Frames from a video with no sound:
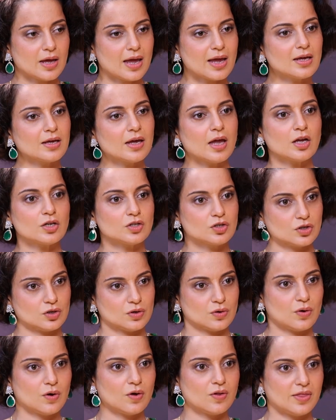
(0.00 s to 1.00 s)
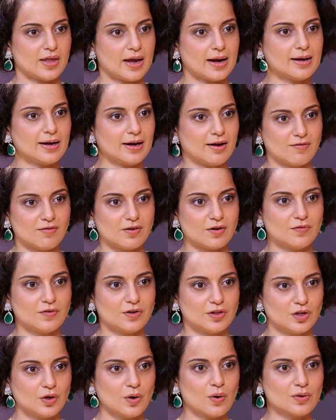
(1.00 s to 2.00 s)
engage on that level
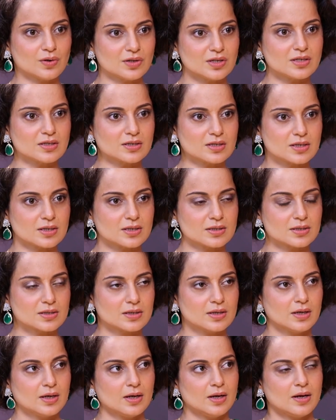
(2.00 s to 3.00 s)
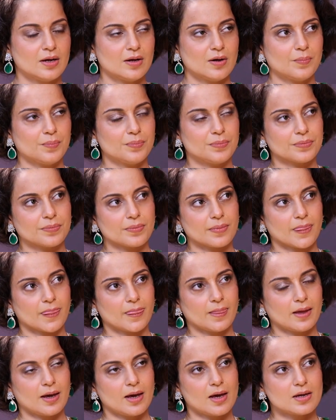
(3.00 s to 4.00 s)
with the audiences.
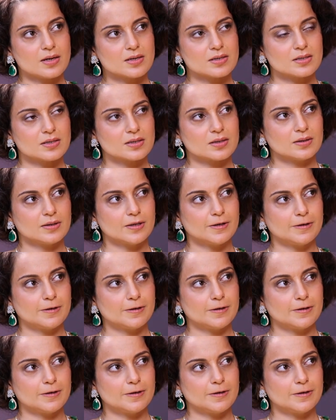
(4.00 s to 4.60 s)
And